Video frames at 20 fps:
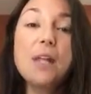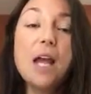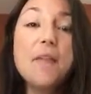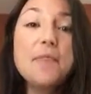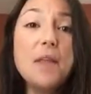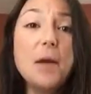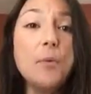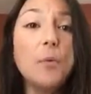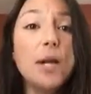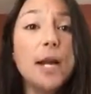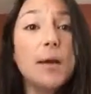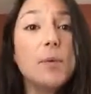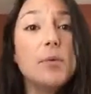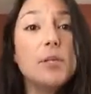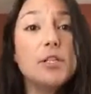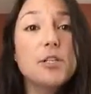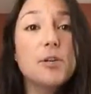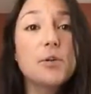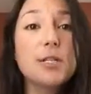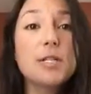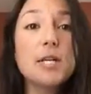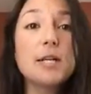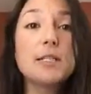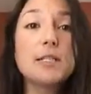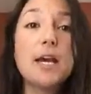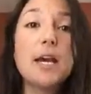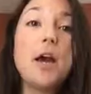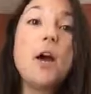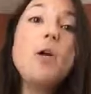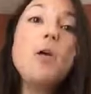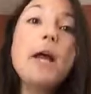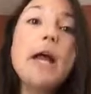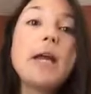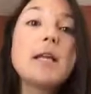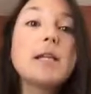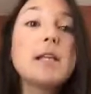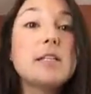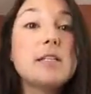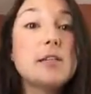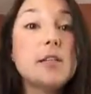And then what I will do is I'll say, okay,
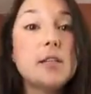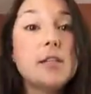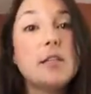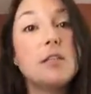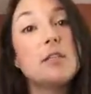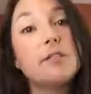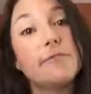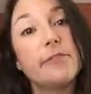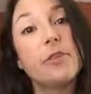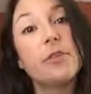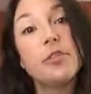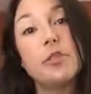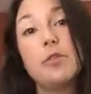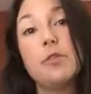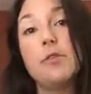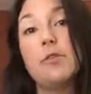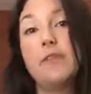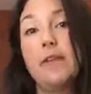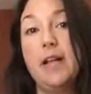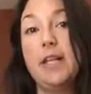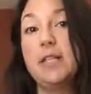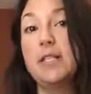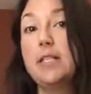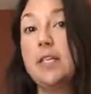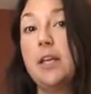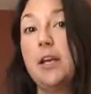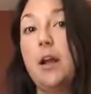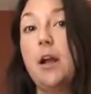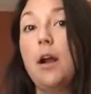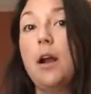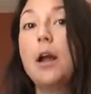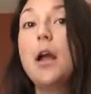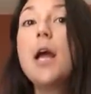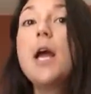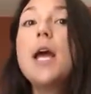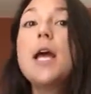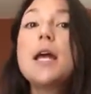let's look at these first 2 events here.